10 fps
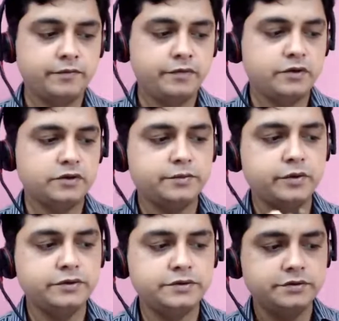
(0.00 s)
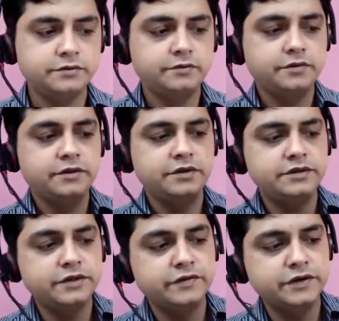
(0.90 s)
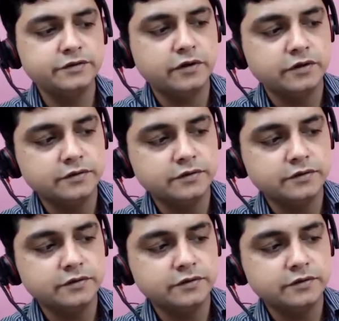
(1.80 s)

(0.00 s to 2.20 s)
Now suppose this event is gone.